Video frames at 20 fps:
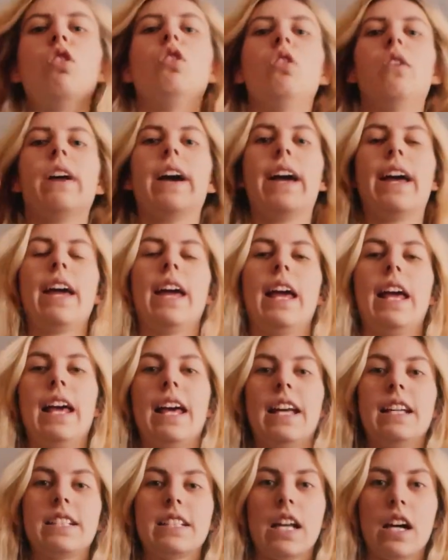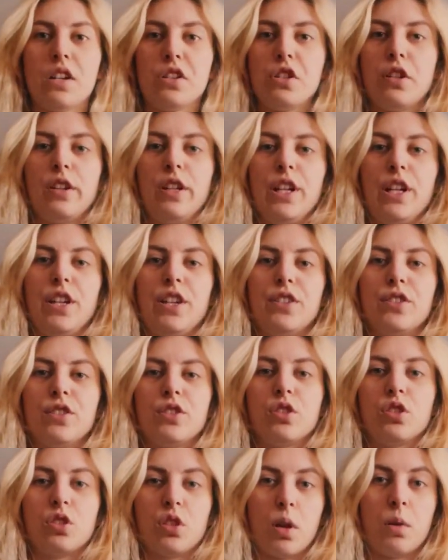Okay, it's actually
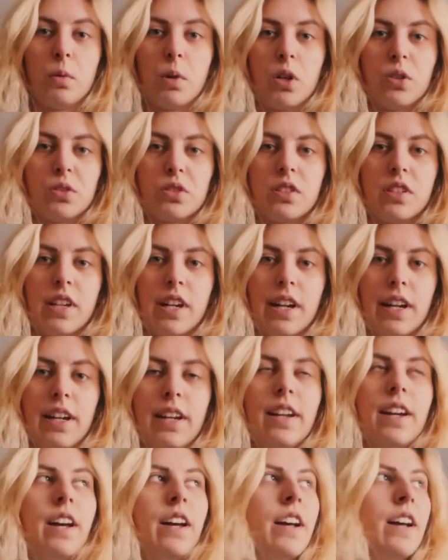so hot today.